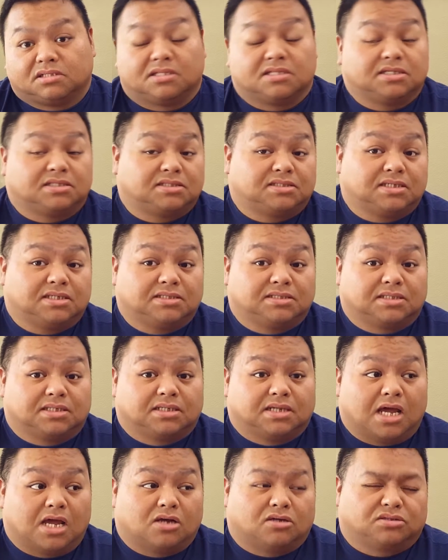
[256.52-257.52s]
This
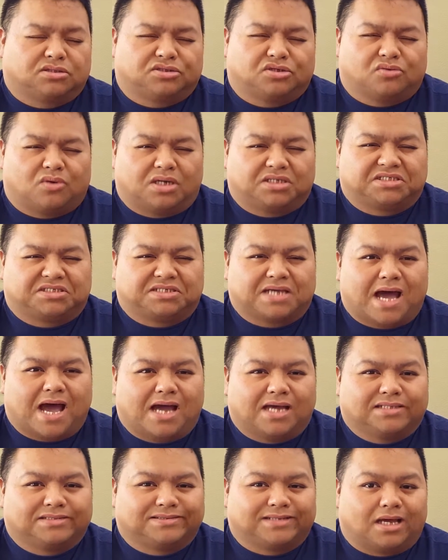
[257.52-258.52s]
season. I also watched
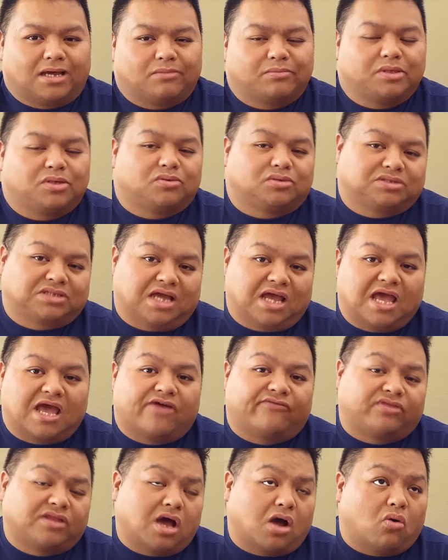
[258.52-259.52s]
iZombie, which I
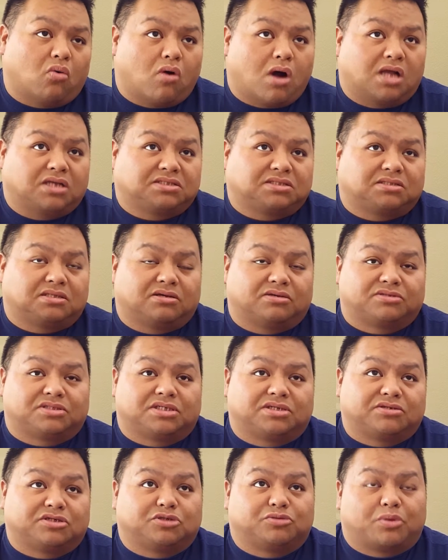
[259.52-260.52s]
have not watched the
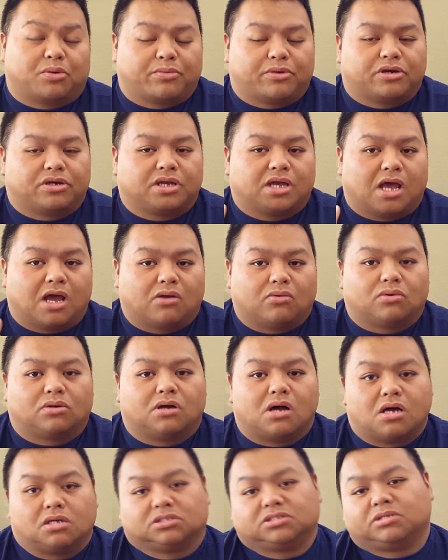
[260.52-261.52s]
series premiere yet. I
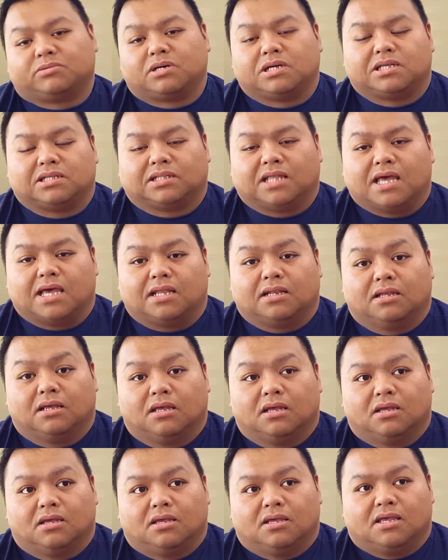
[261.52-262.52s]
will on in that
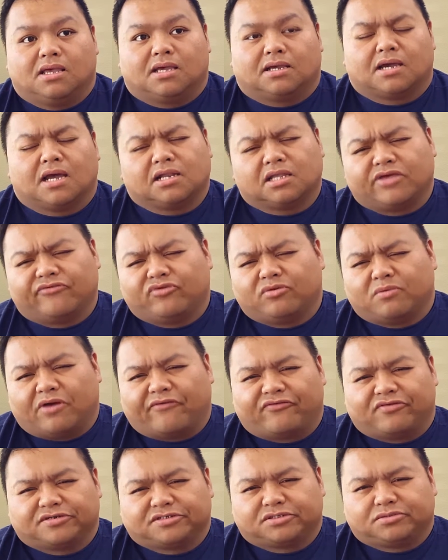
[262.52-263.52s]
and kind of give you my
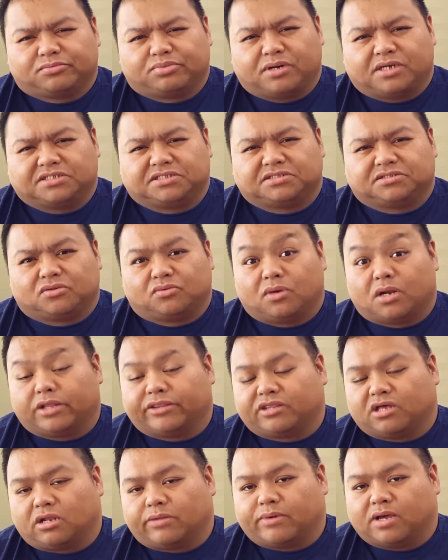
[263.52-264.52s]
first impressions of what I
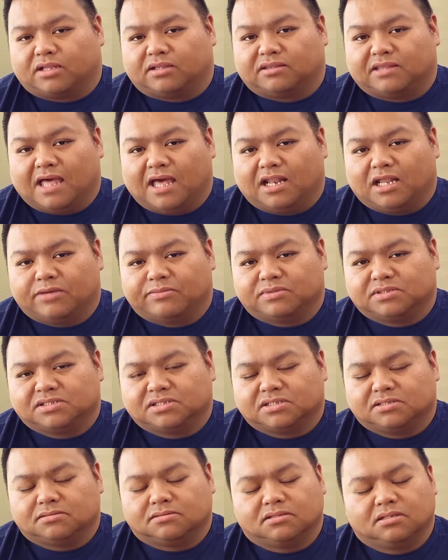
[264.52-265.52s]
thought about that
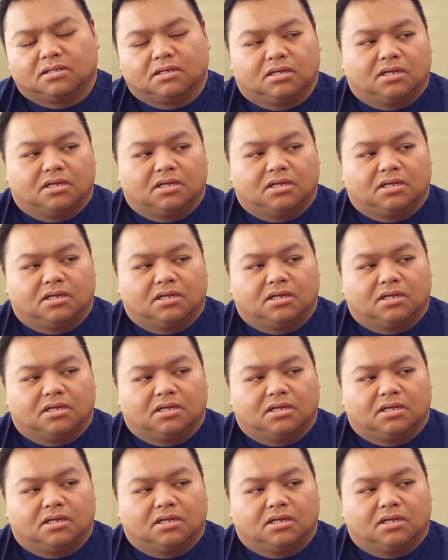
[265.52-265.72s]
episode.